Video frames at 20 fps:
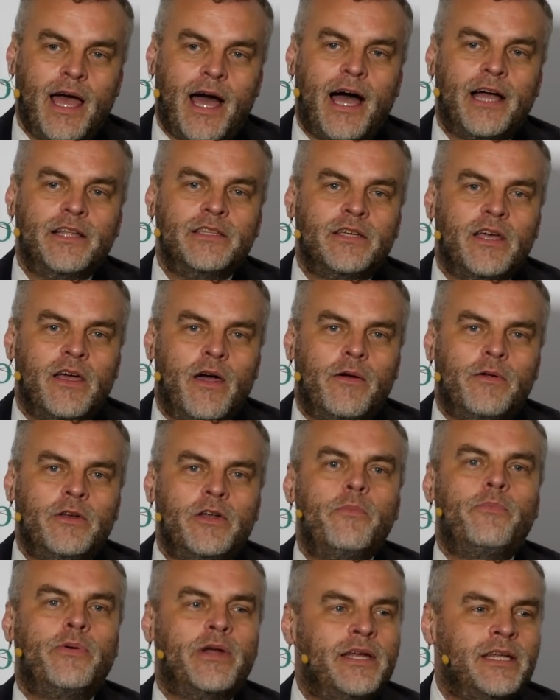And you
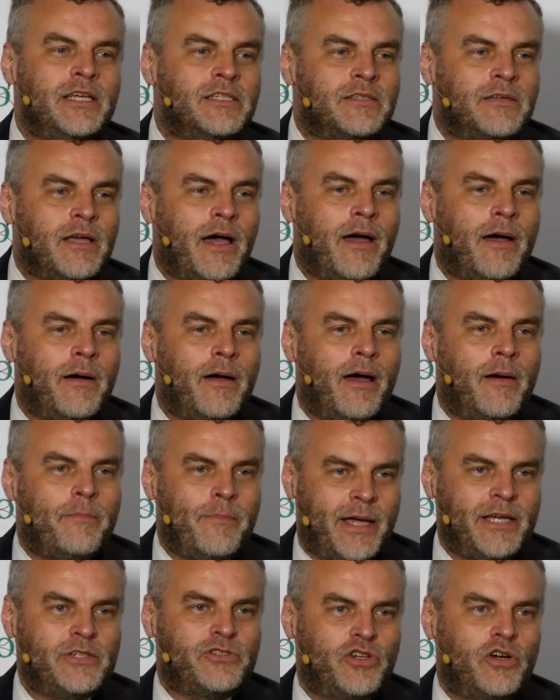know, Britain is a
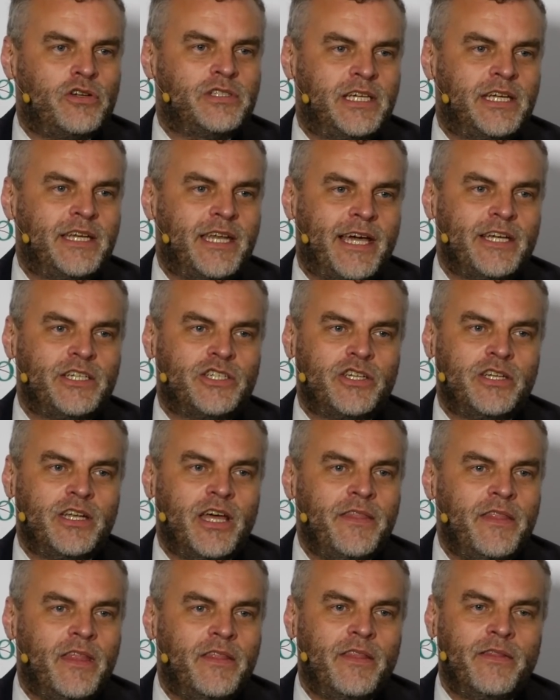patriotic nation,
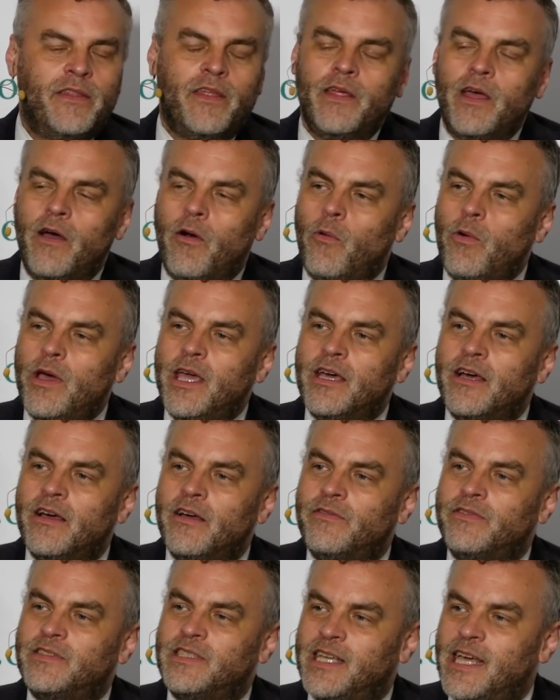and we
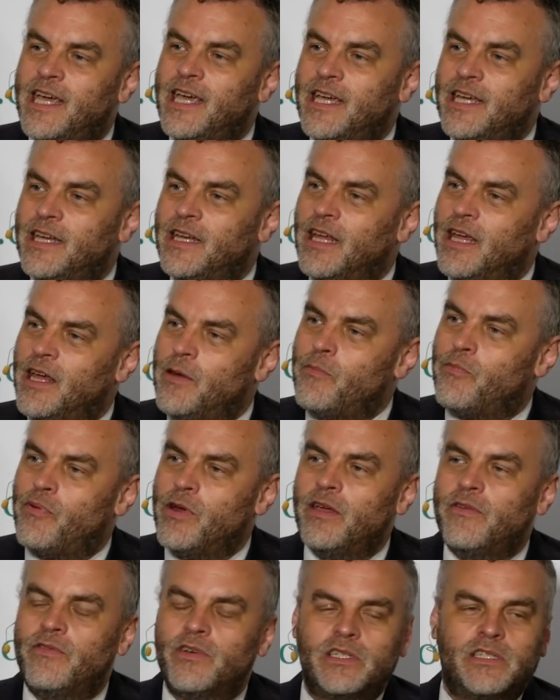have seen in
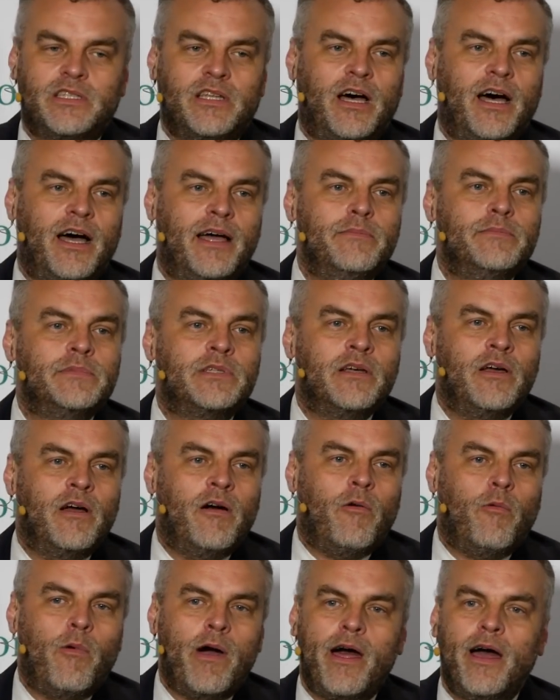previous times
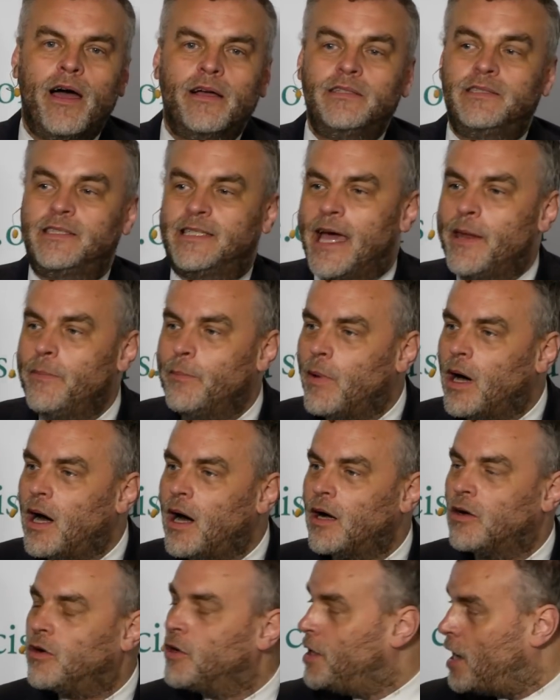where
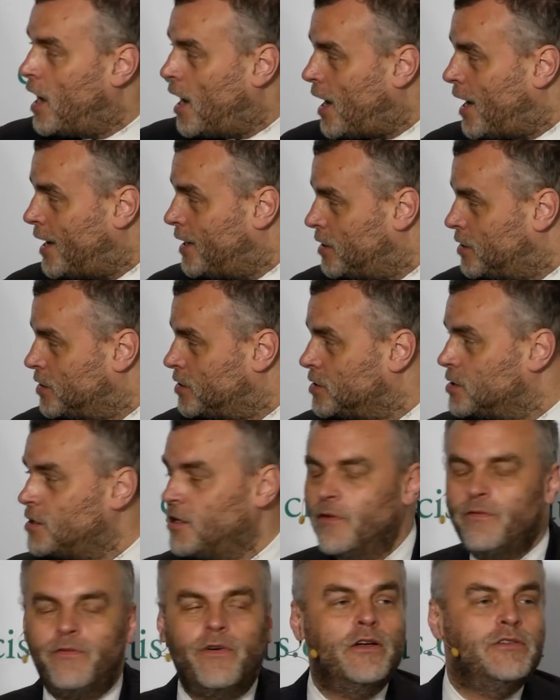Denmark and Ireland
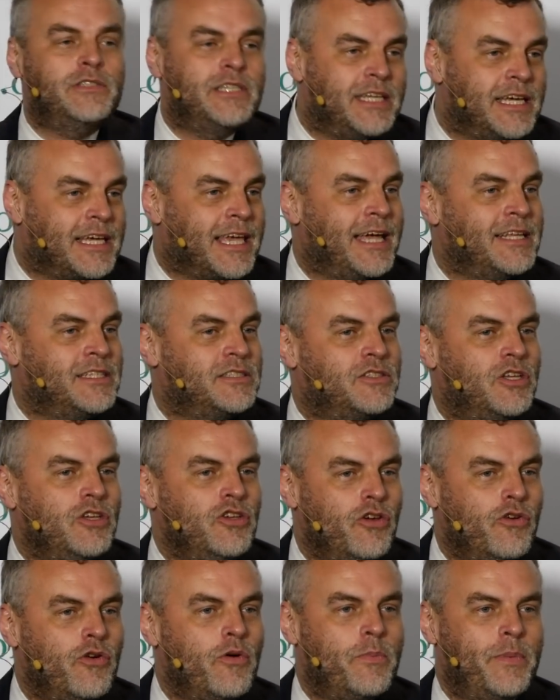have voted against a
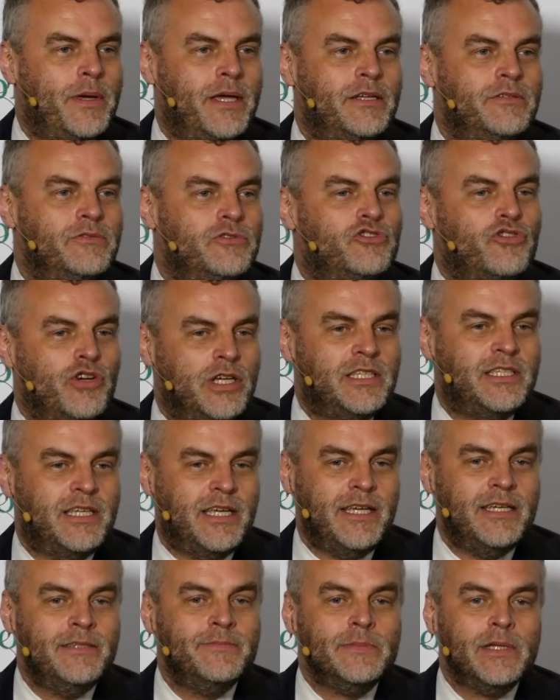European
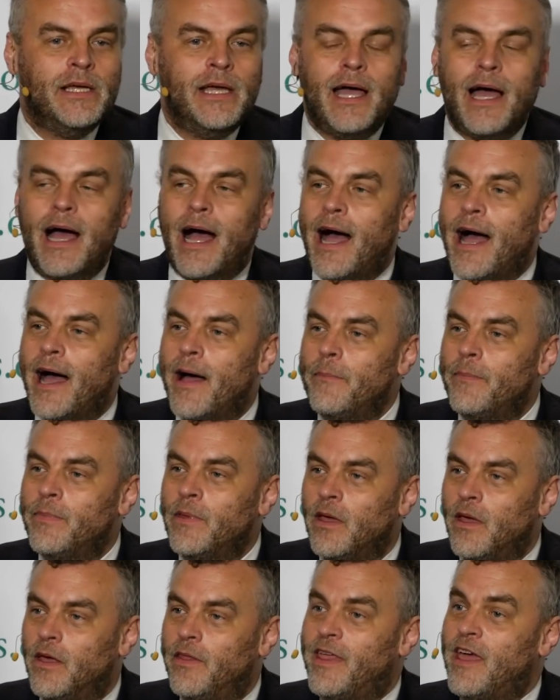treaty,
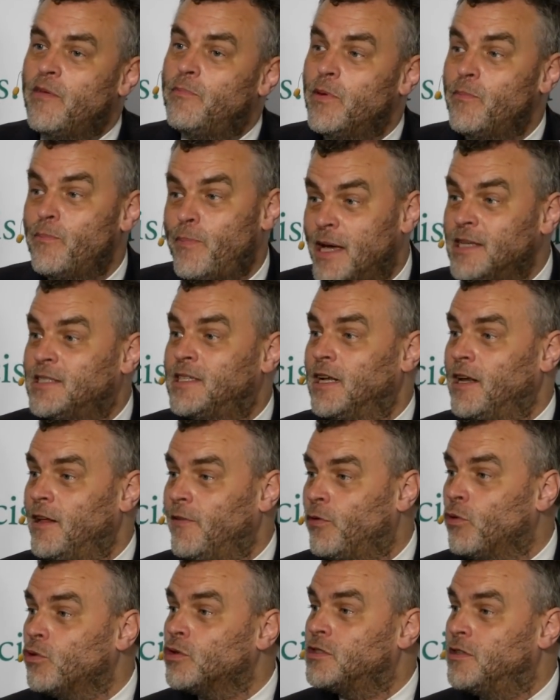they've been basically
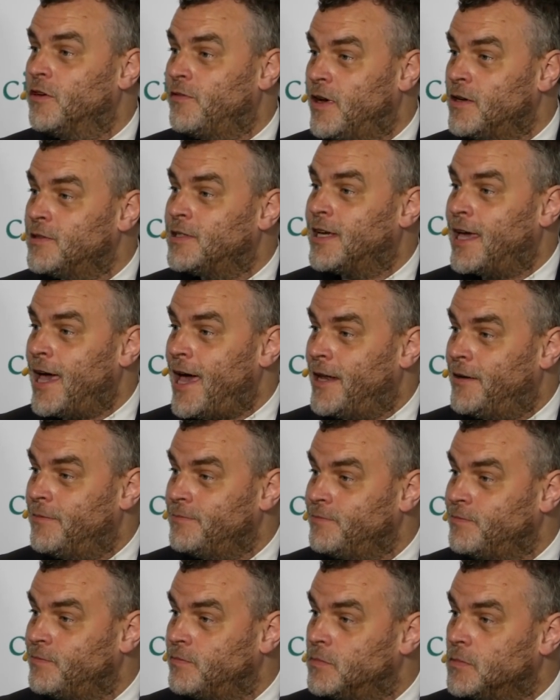forced to vote again
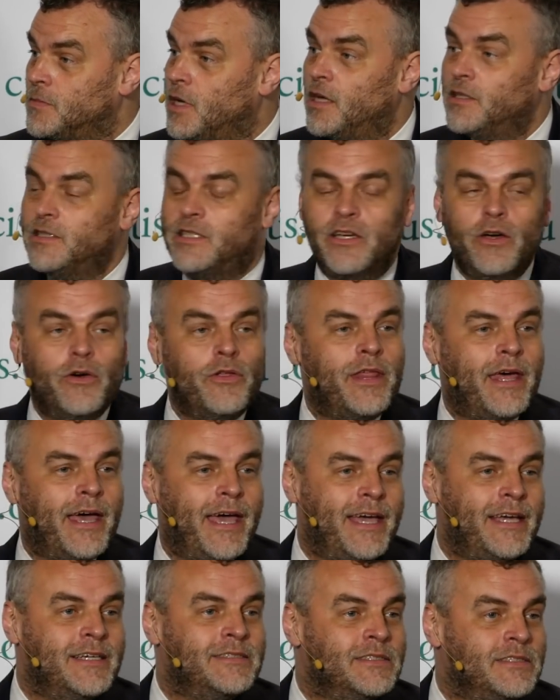until
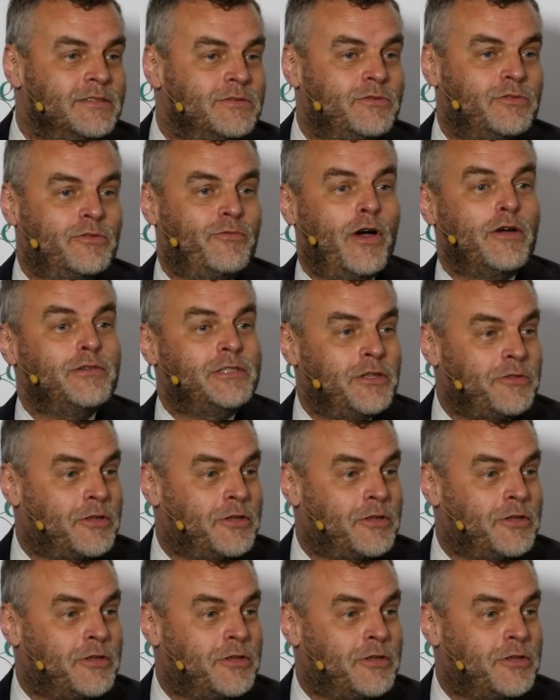they voted